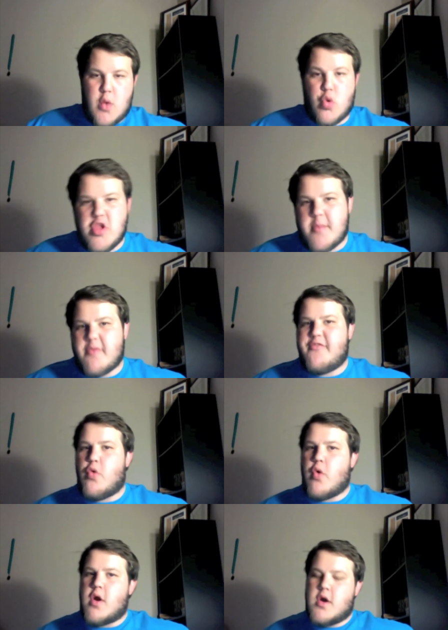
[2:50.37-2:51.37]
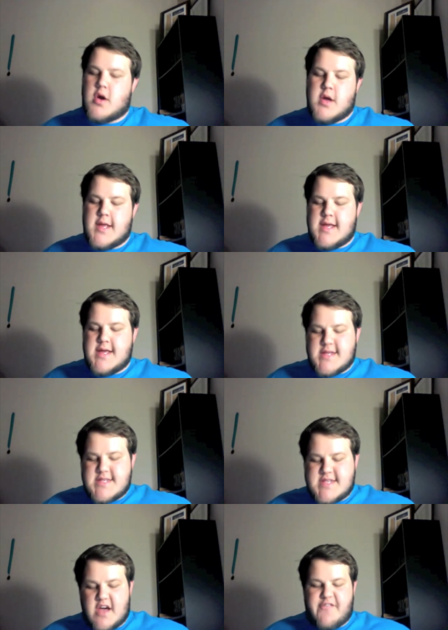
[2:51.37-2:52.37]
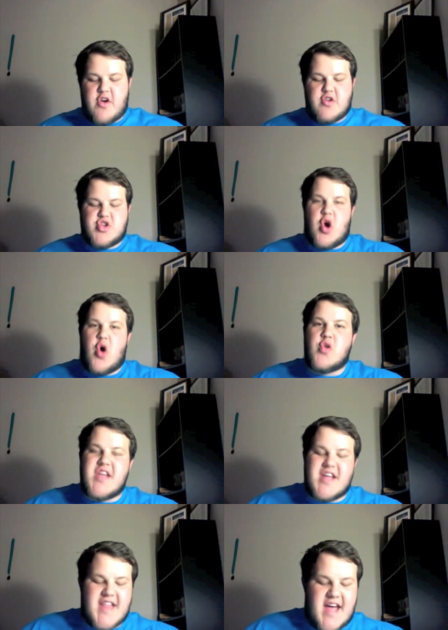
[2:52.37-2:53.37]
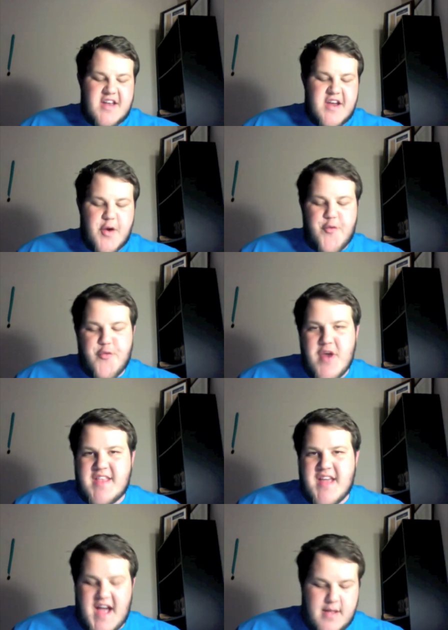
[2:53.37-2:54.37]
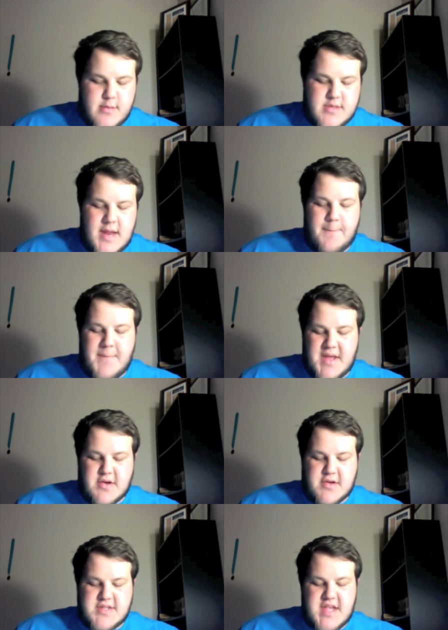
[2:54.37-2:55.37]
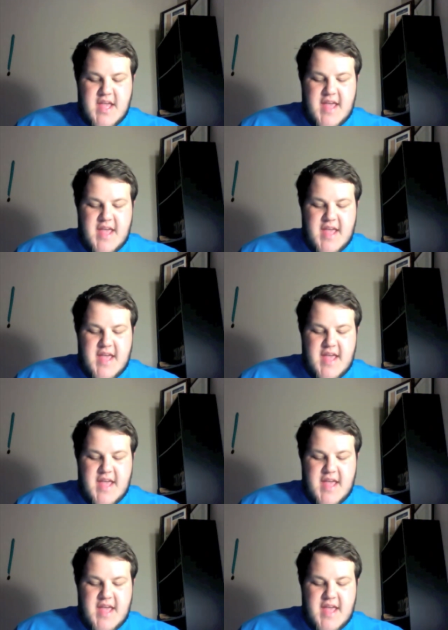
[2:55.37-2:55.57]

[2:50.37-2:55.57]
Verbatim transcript: Rule number four. Cell phones are only allowed during free times and meals.